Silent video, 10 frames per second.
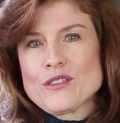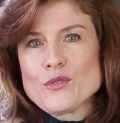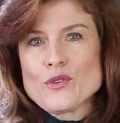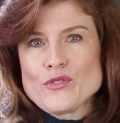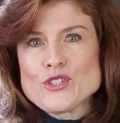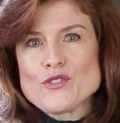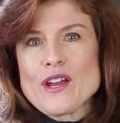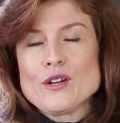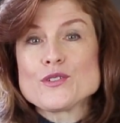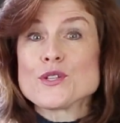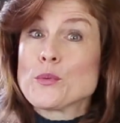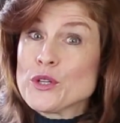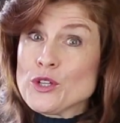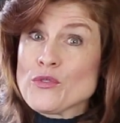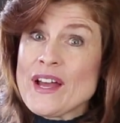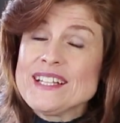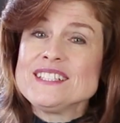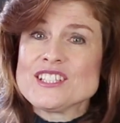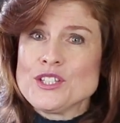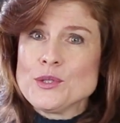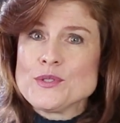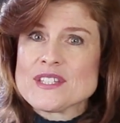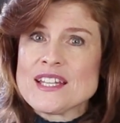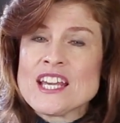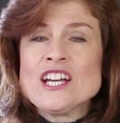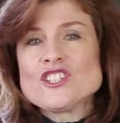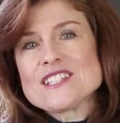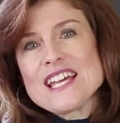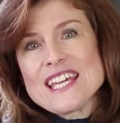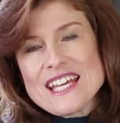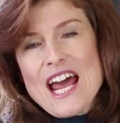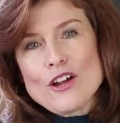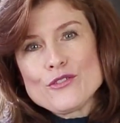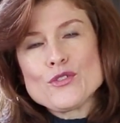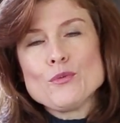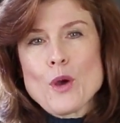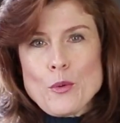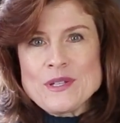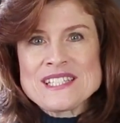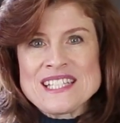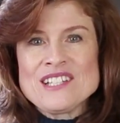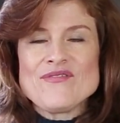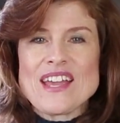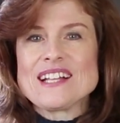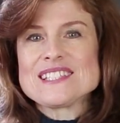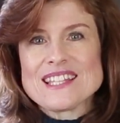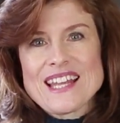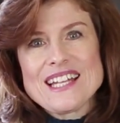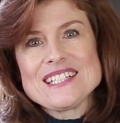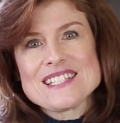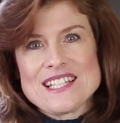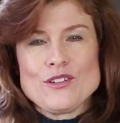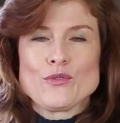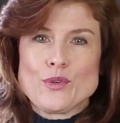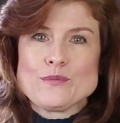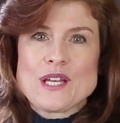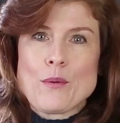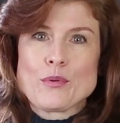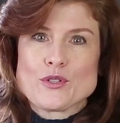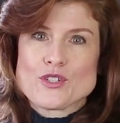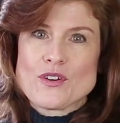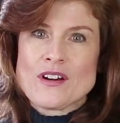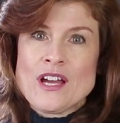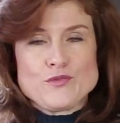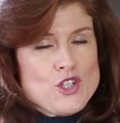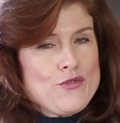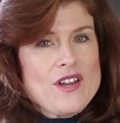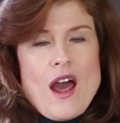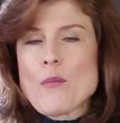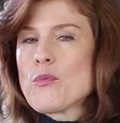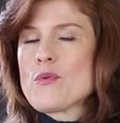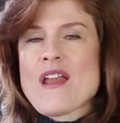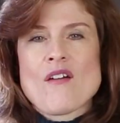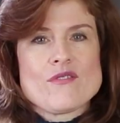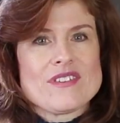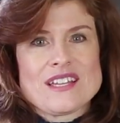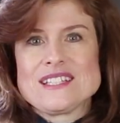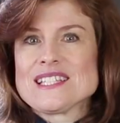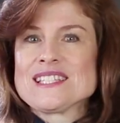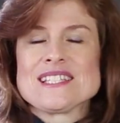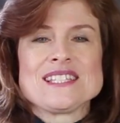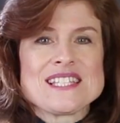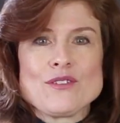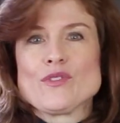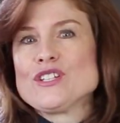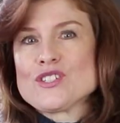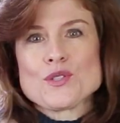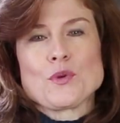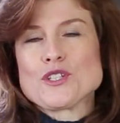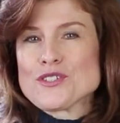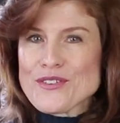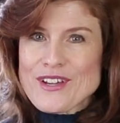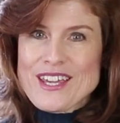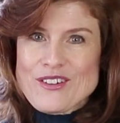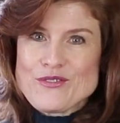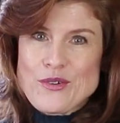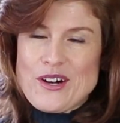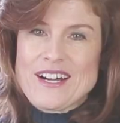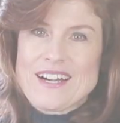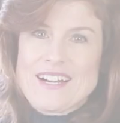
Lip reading: in the refrigerator, so when you're ready to use it, just take it out a few moments in advance and let it sit at room temperature. Serve it up whenever the consistency reaches what you're looking for.